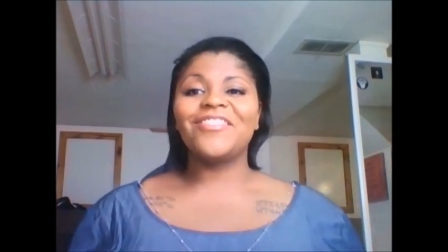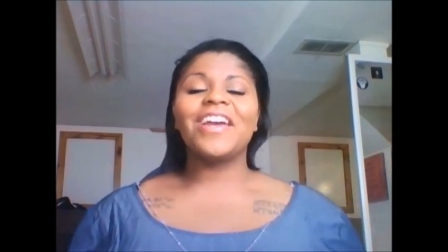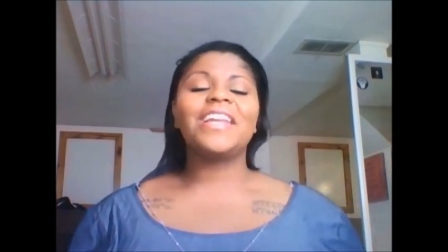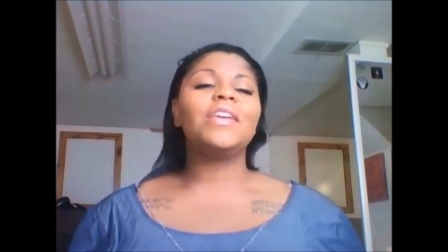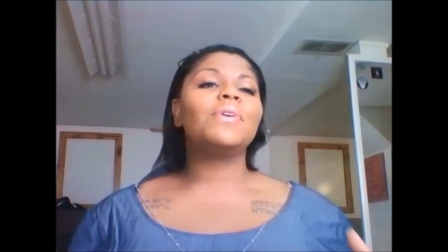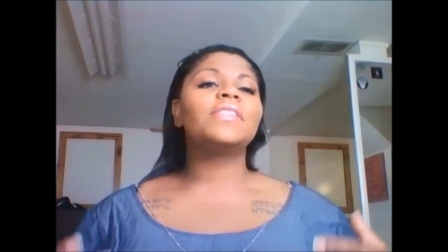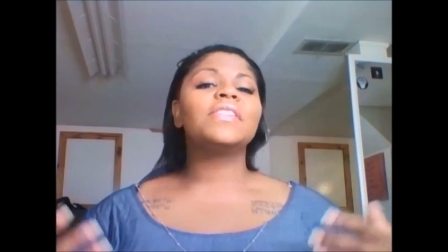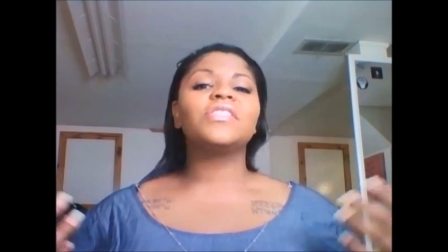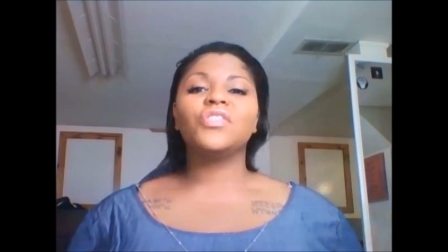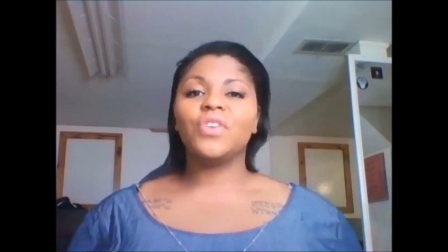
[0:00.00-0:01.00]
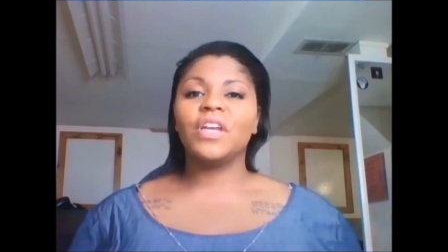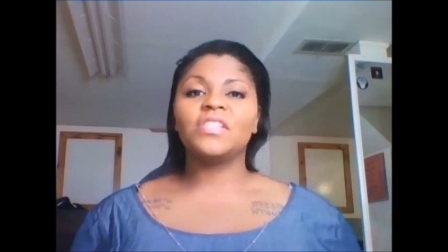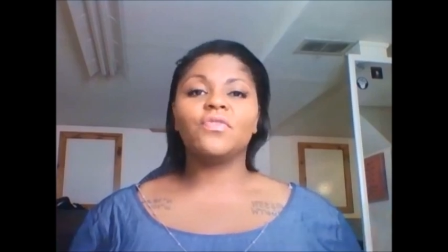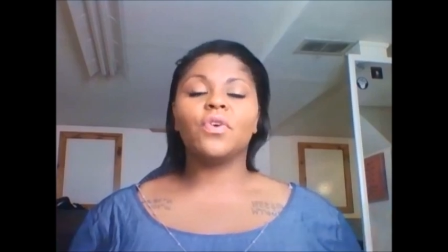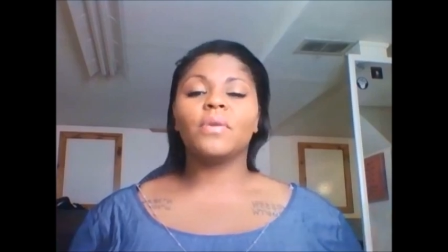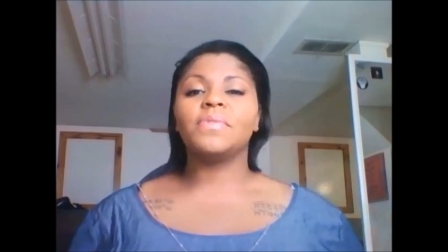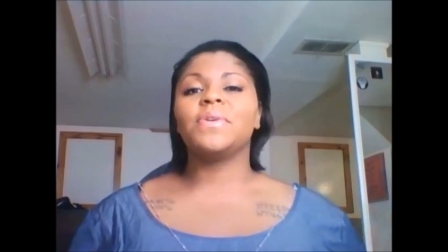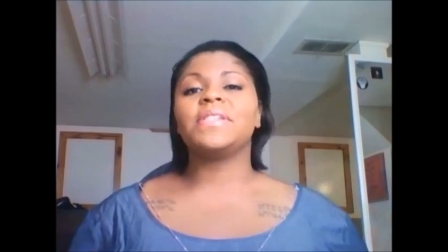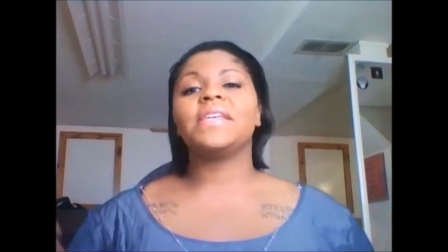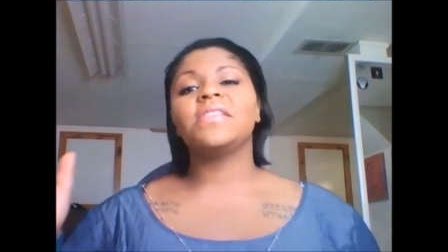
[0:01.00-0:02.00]
right? He wants us to transform. So
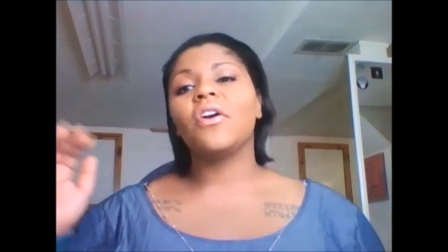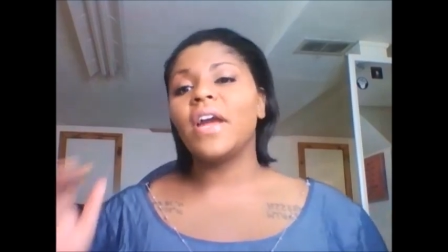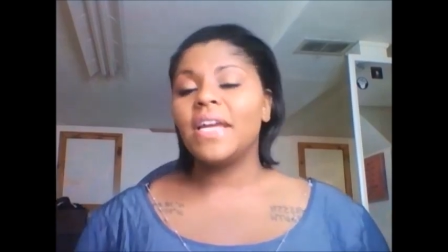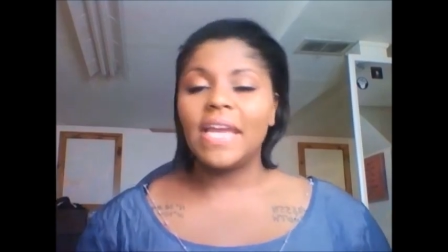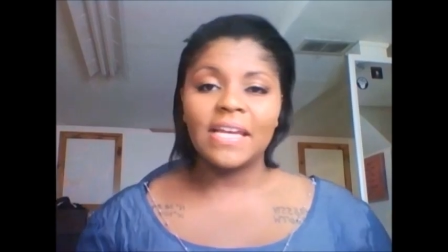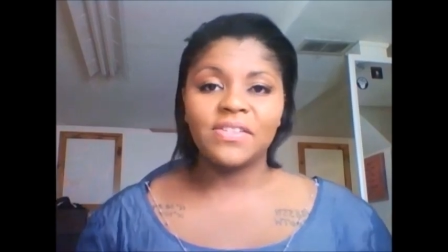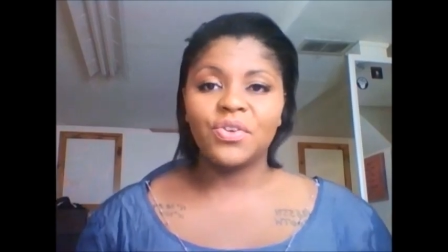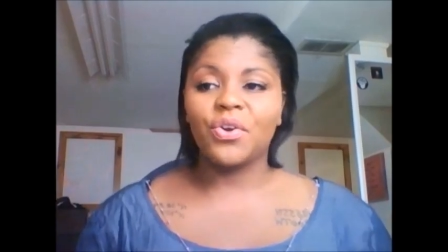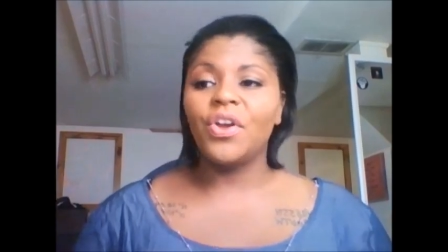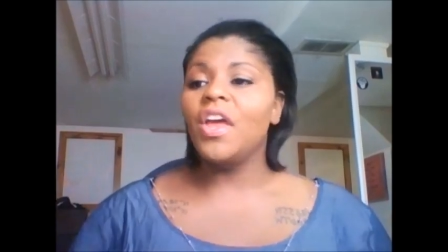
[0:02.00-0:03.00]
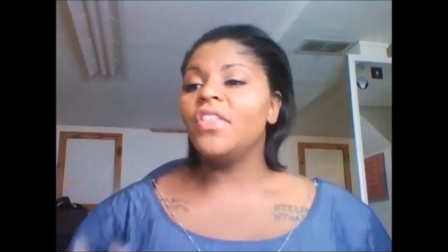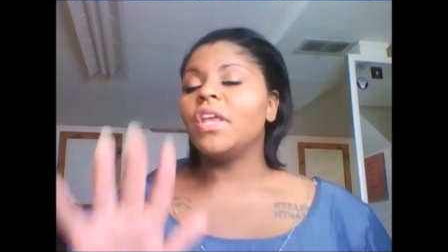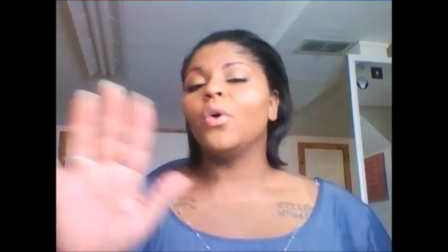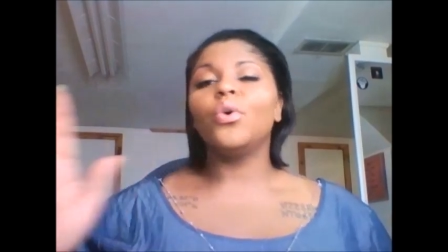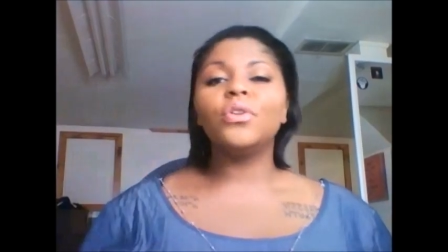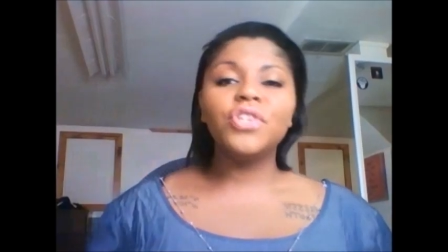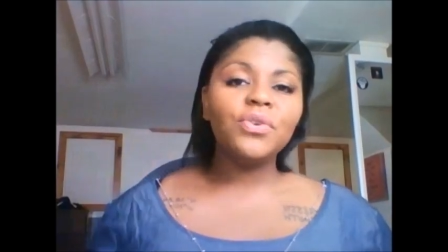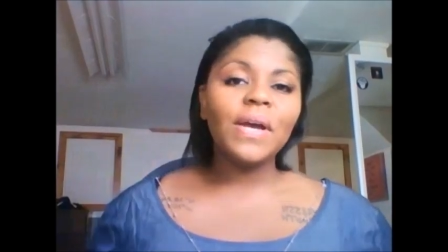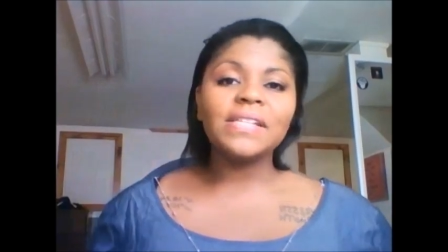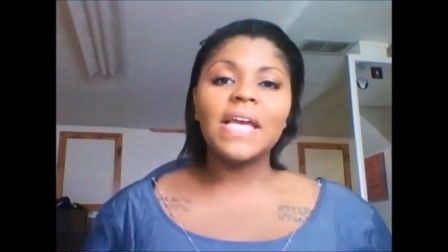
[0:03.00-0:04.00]
he says, All right, Cancer, the old old
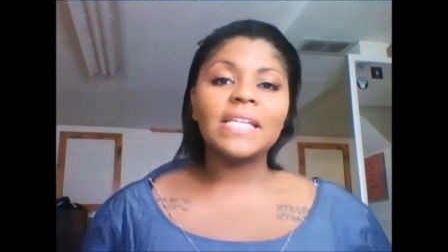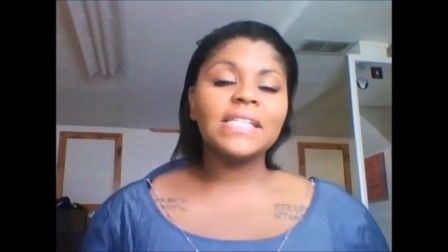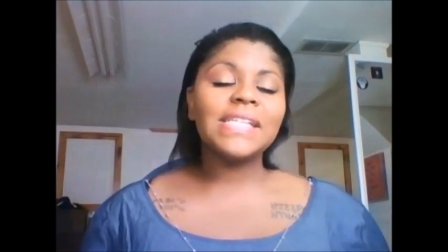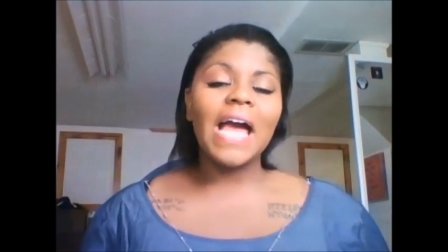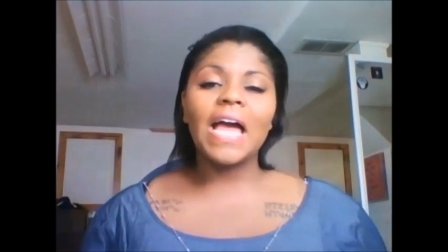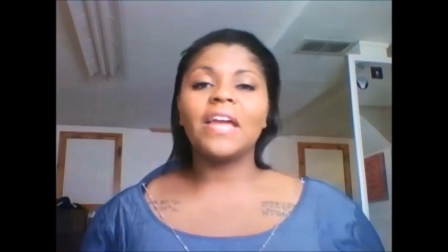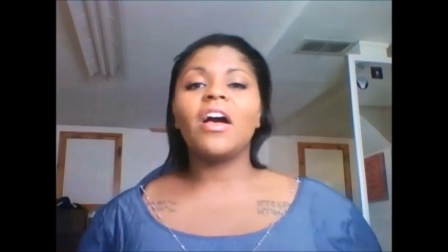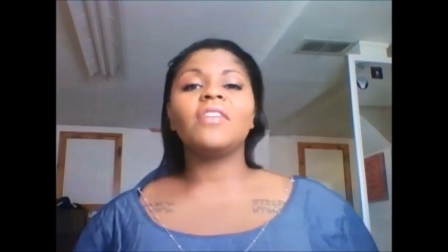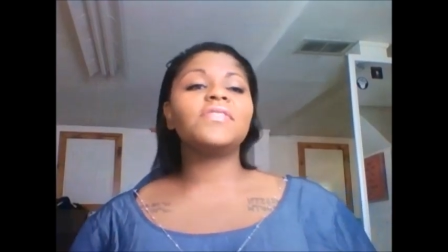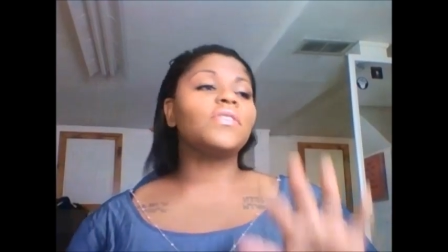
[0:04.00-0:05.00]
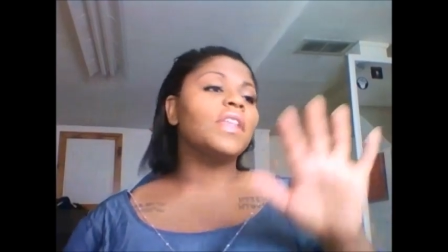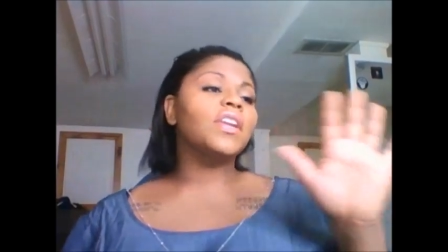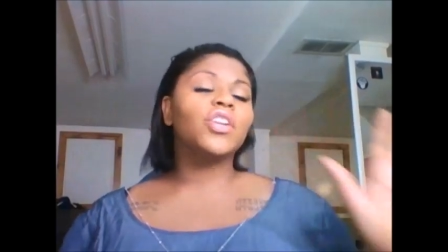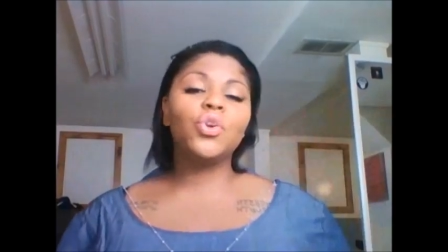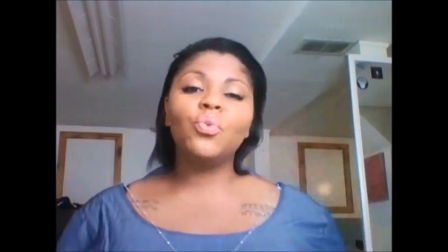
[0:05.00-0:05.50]
you has got to die off so that a new